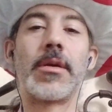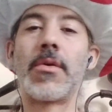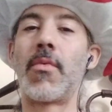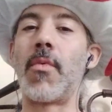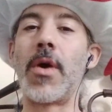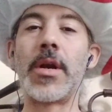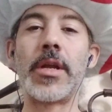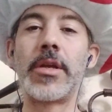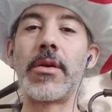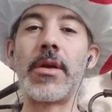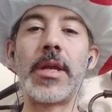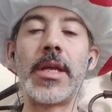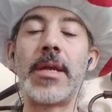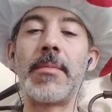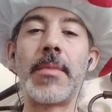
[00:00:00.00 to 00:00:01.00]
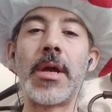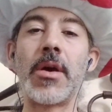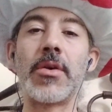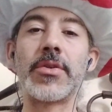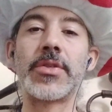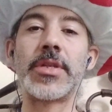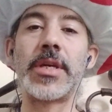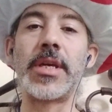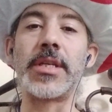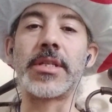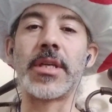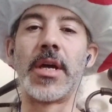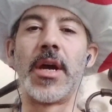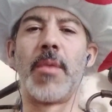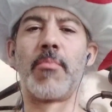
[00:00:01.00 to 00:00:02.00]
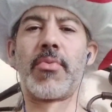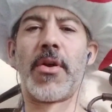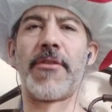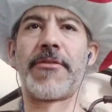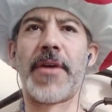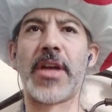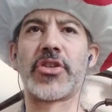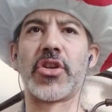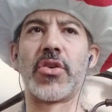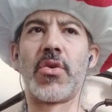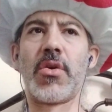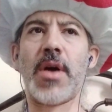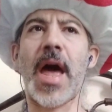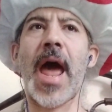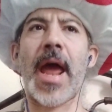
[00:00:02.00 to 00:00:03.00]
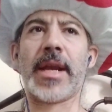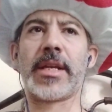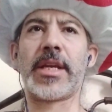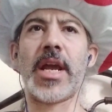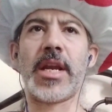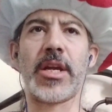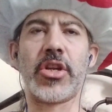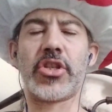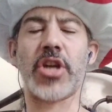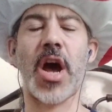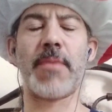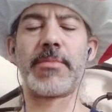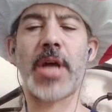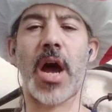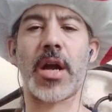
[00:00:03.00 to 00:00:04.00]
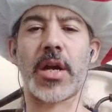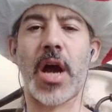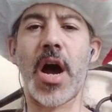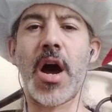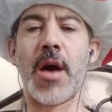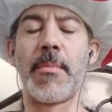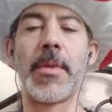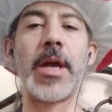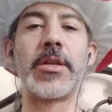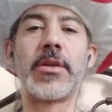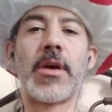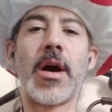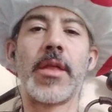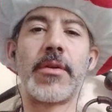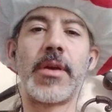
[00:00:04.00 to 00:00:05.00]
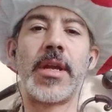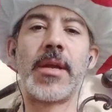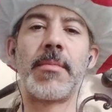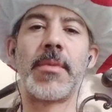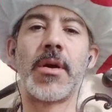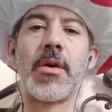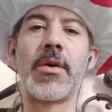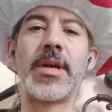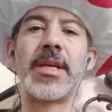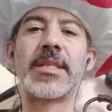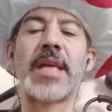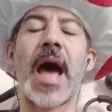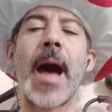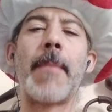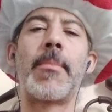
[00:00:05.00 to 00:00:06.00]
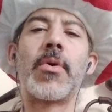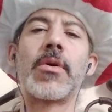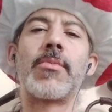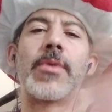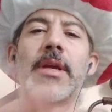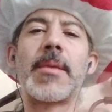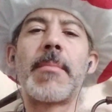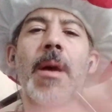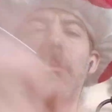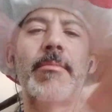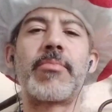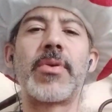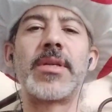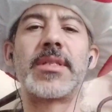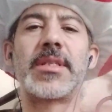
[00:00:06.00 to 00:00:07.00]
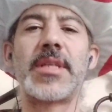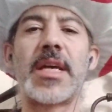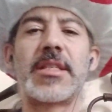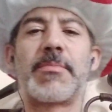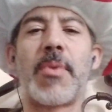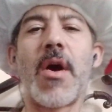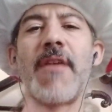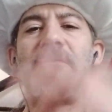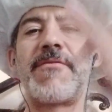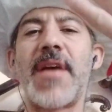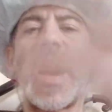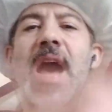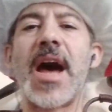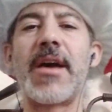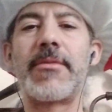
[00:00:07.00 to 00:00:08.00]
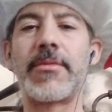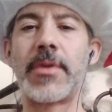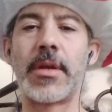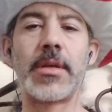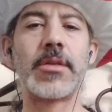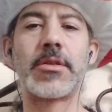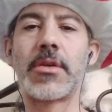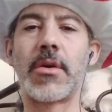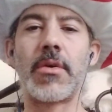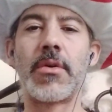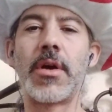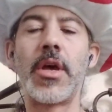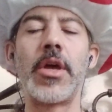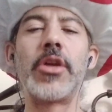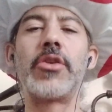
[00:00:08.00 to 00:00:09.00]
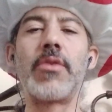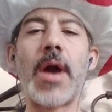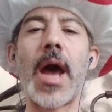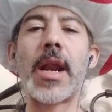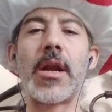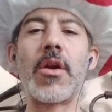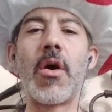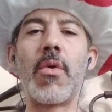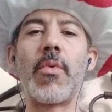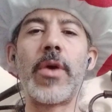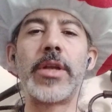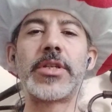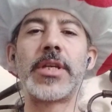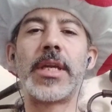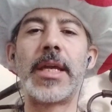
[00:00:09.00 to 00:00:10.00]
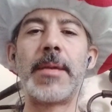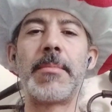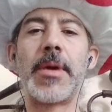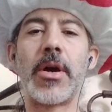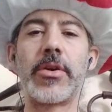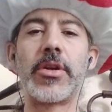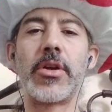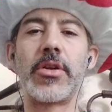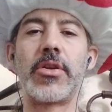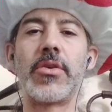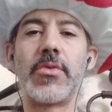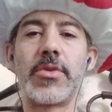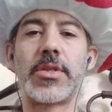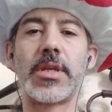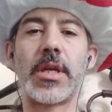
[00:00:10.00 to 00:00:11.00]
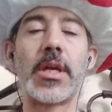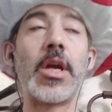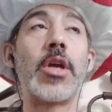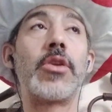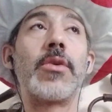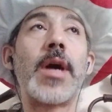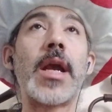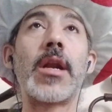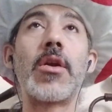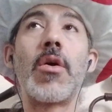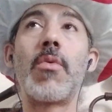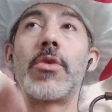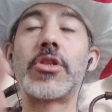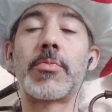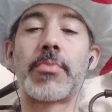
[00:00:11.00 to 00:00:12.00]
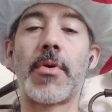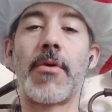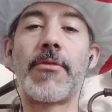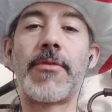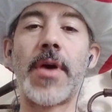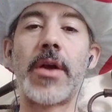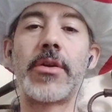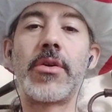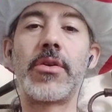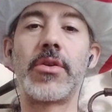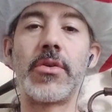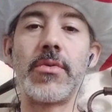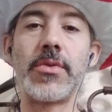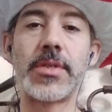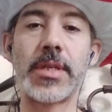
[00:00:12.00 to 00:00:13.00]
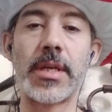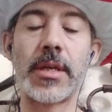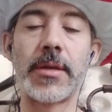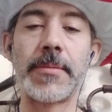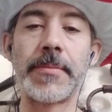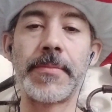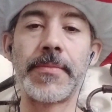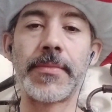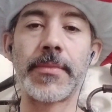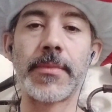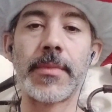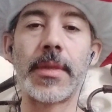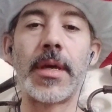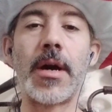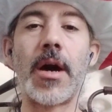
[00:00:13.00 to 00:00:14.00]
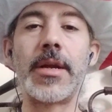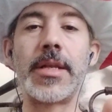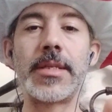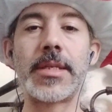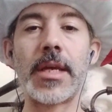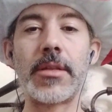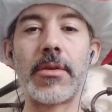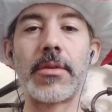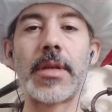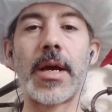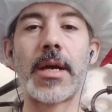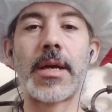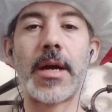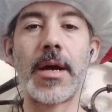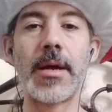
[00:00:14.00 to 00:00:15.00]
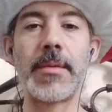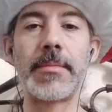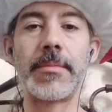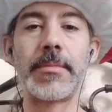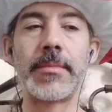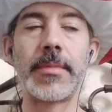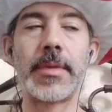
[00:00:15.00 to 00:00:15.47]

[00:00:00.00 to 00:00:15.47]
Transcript: One of your emails is professional@gettingajob.com, and your other email is Hot Puerto Rican Mommy Princess Part 5. So you got to know which email you're using. You got to know which profile you're using on Nintendo.com.